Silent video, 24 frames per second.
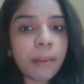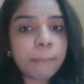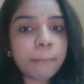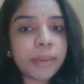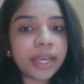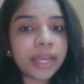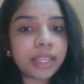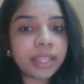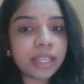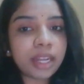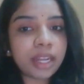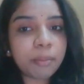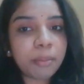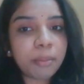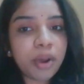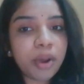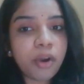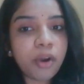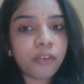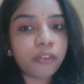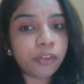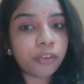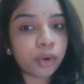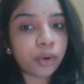by the number
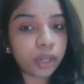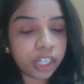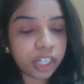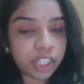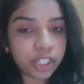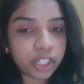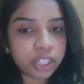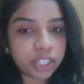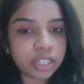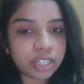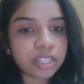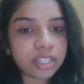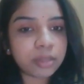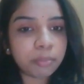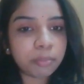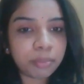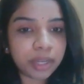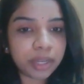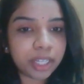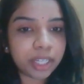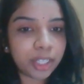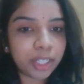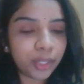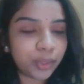of rotations
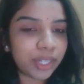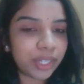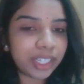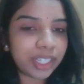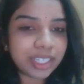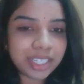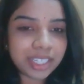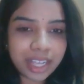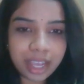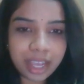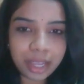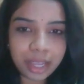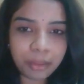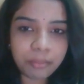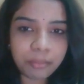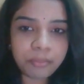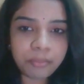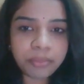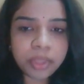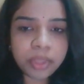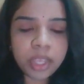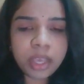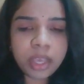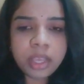per unit time.
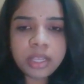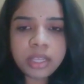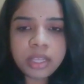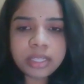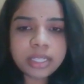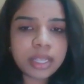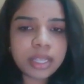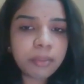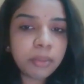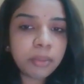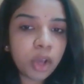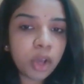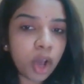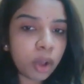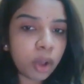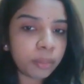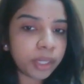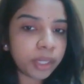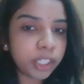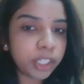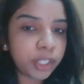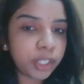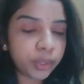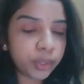Some
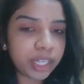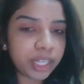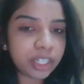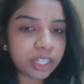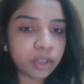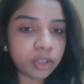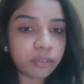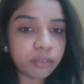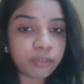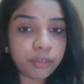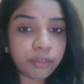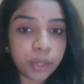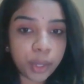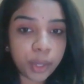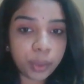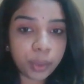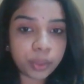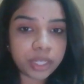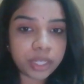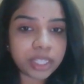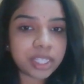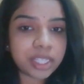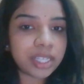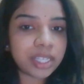common units of
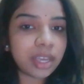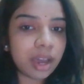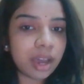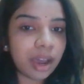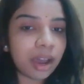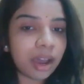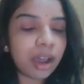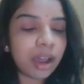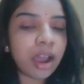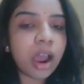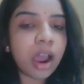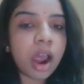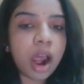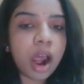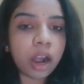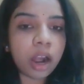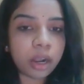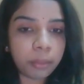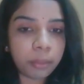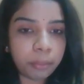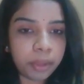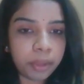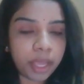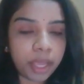frequency are
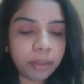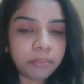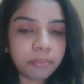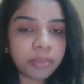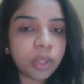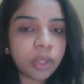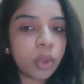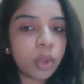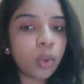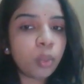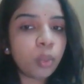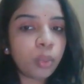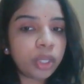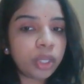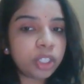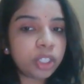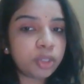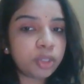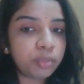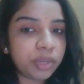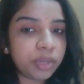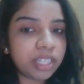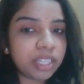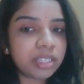RPM,
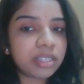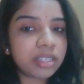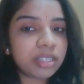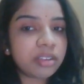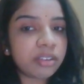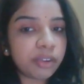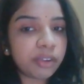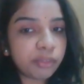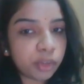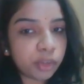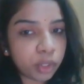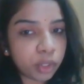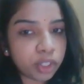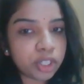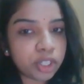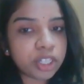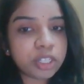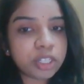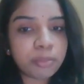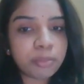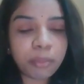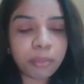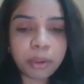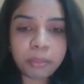which means
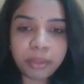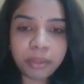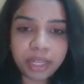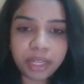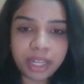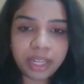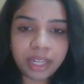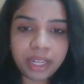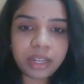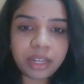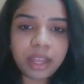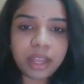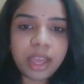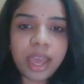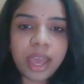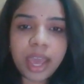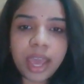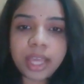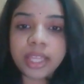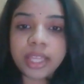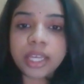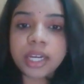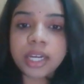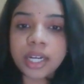revolutions per minute,
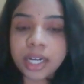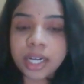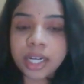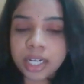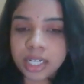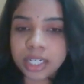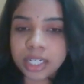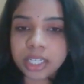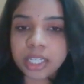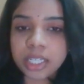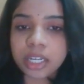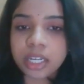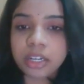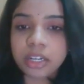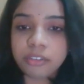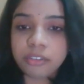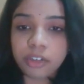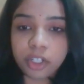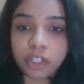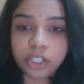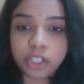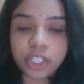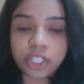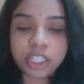and the Hertz,
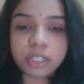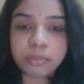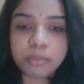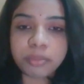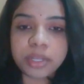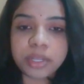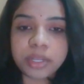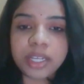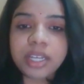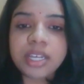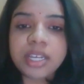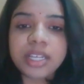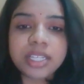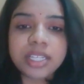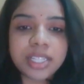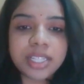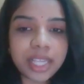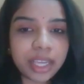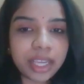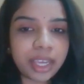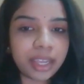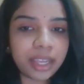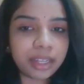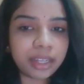revolutions per
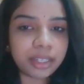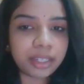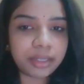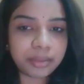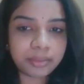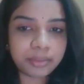second.